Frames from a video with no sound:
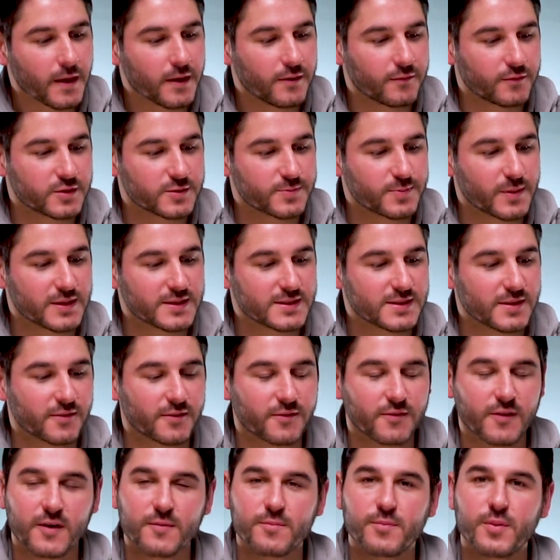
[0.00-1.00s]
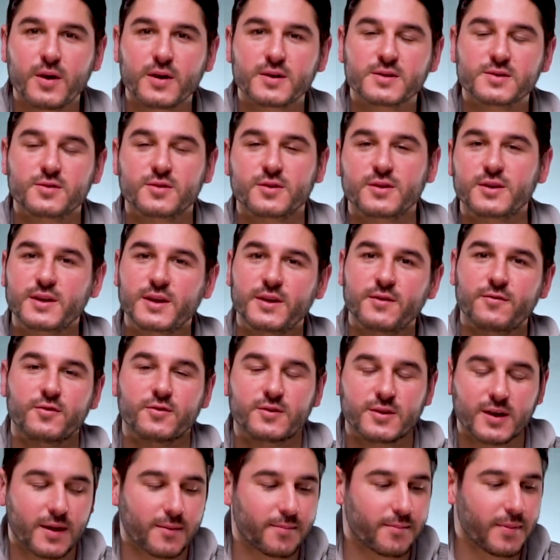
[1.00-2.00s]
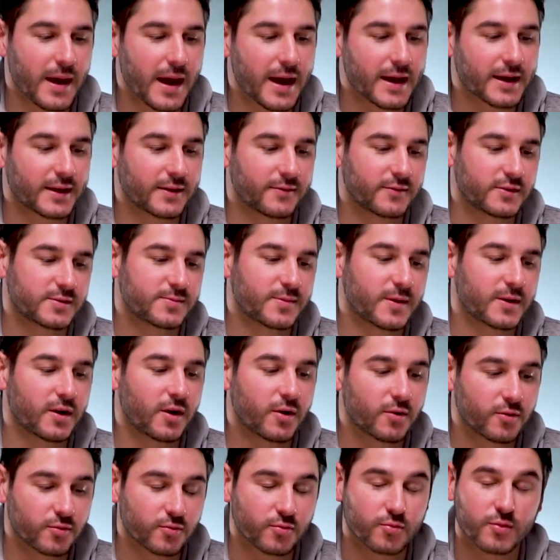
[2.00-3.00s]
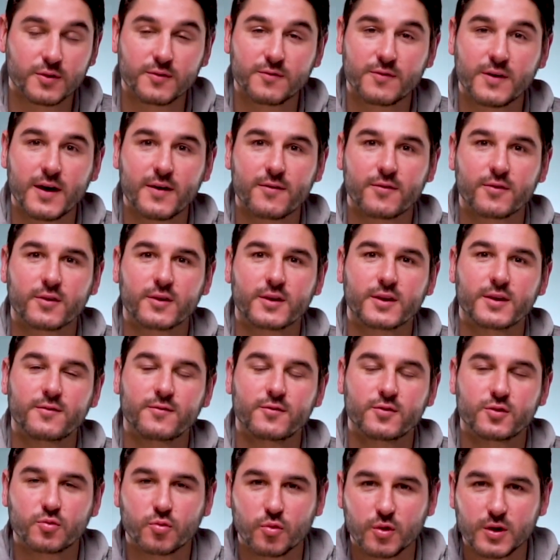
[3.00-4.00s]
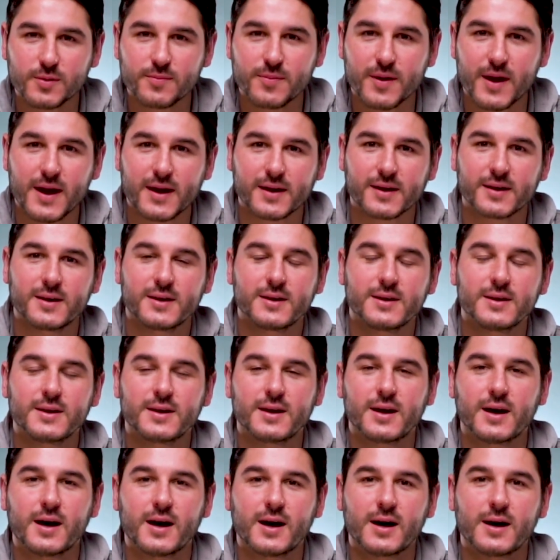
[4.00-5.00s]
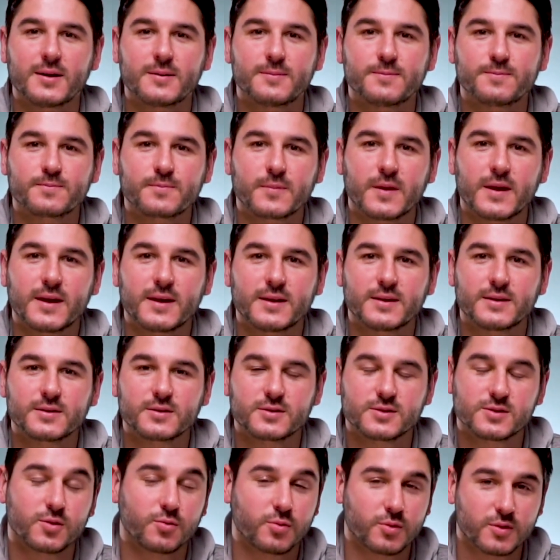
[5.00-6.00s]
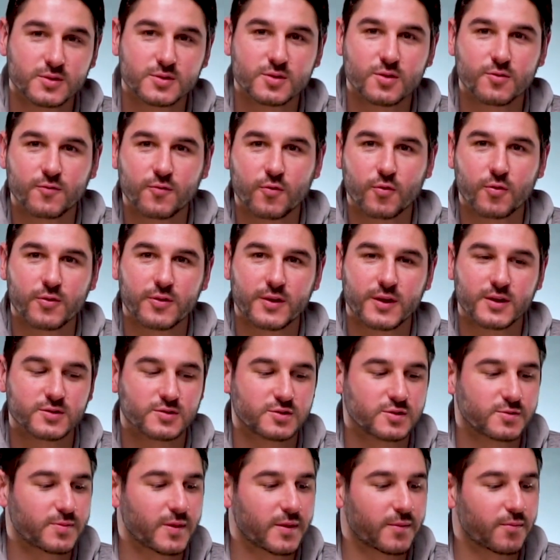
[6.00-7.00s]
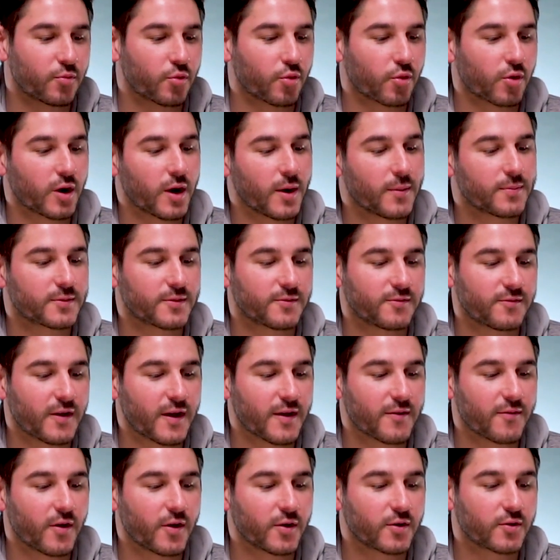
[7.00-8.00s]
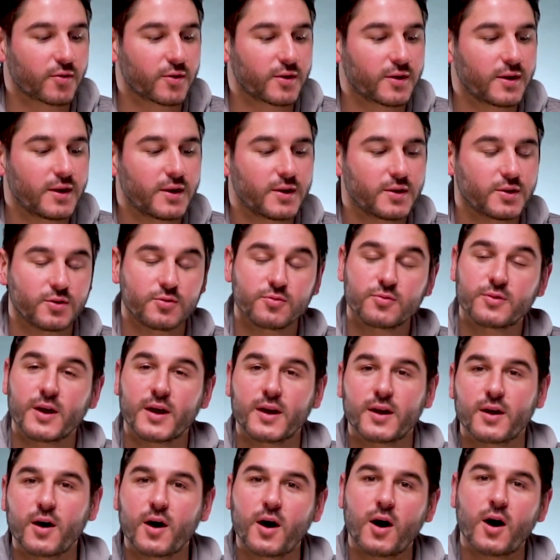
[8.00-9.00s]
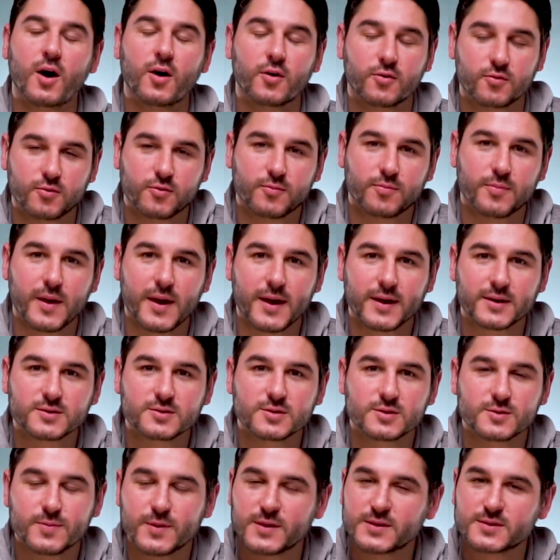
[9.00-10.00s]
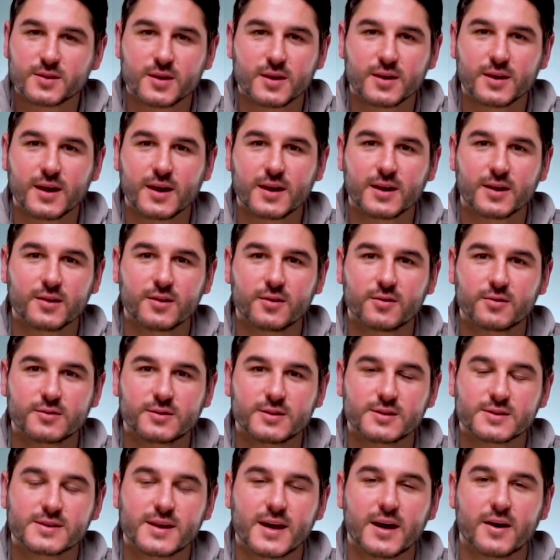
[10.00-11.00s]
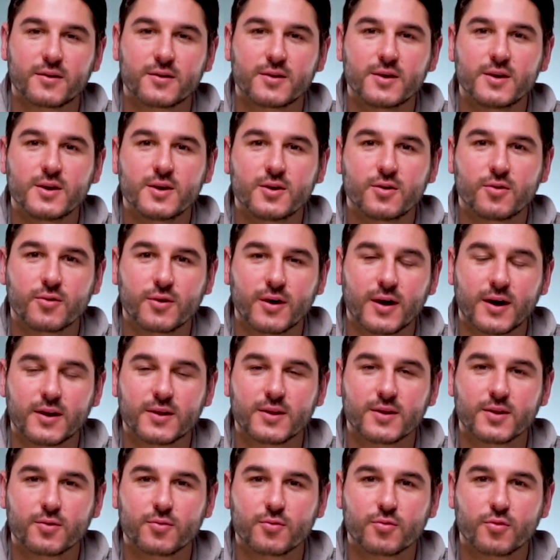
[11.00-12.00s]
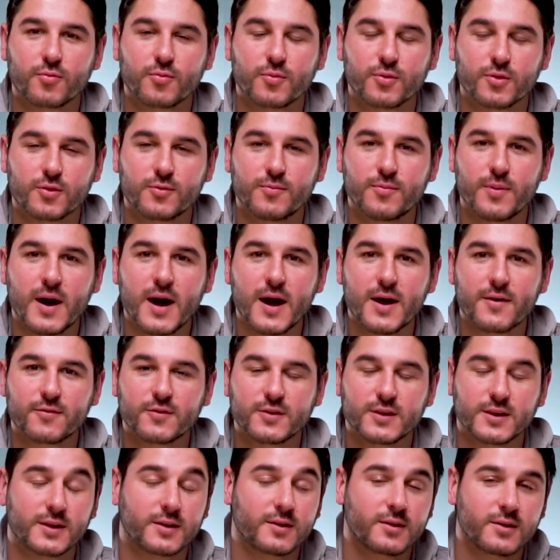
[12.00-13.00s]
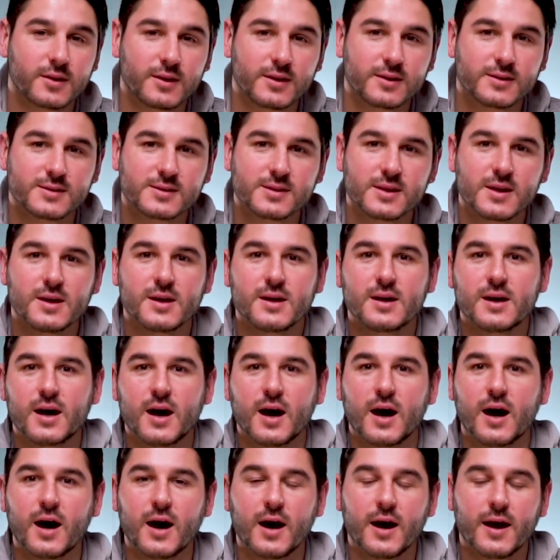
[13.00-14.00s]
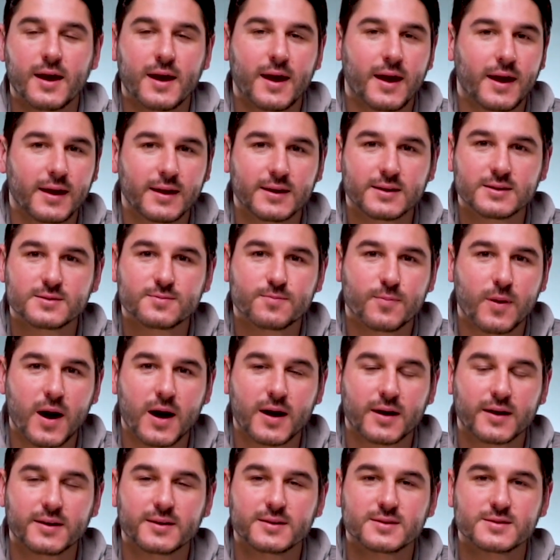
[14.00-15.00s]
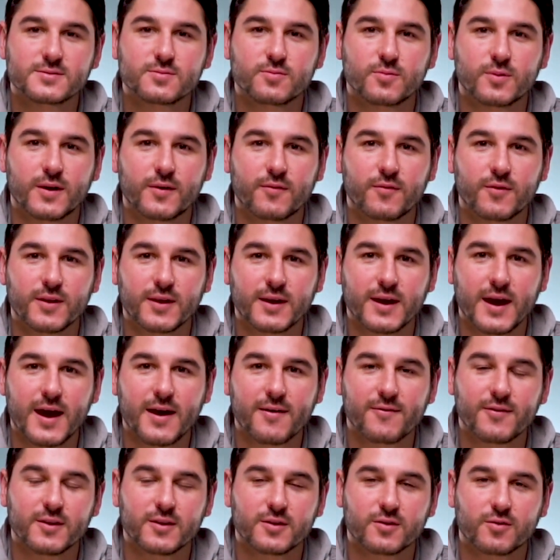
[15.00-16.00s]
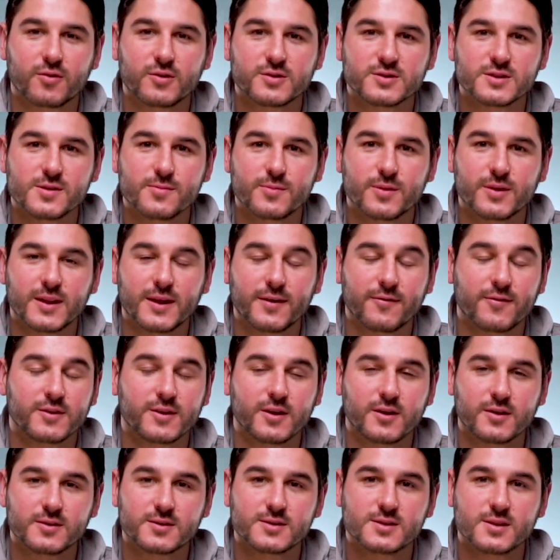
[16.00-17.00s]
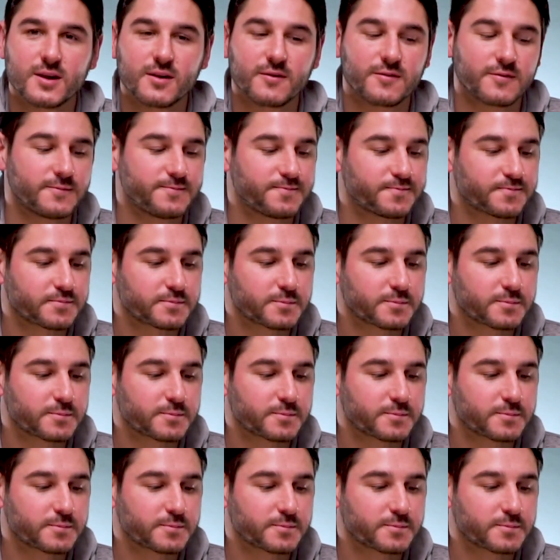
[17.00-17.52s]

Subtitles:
if you spend $75, they're going to give you 10 back. If you spend $125, they're going to give you 20 back. And so on and so forth. As you spend more, up to 500, you get 100 back. So it's basically like getting a little discount on anything you're normally gonna buy. If you need cleats, heads, pockets, whatever they have at Lacrosse Unlimited, they have a ton of stuff.